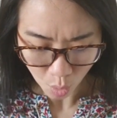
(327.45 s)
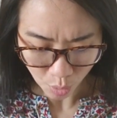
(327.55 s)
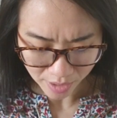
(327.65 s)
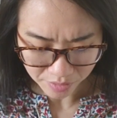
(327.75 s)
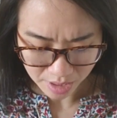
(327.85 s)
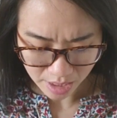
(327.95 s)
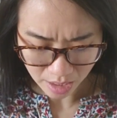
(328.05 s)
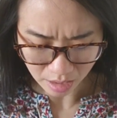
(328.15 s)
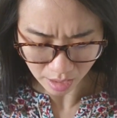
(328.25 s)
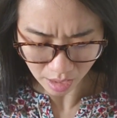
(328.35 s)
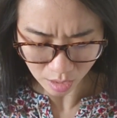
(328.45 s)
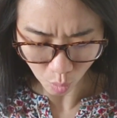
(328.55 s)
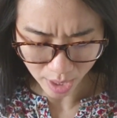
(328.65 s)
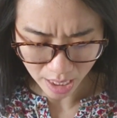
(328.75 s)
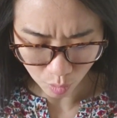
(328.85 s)
we have sinned in
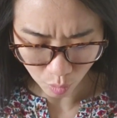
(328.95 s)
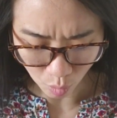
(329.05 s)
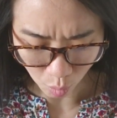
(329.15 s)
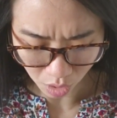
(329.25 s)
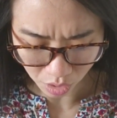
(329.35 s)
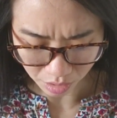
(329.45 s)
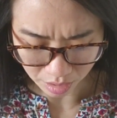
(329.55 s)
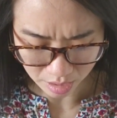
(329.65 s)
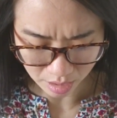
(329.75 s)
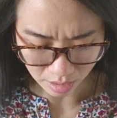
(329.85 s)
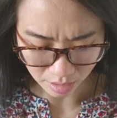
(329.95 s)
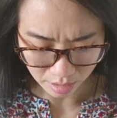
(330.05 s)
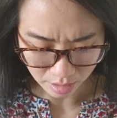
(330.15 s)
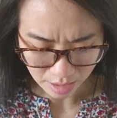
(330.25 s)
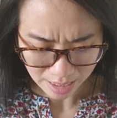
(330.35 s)
the way we walk on this earth,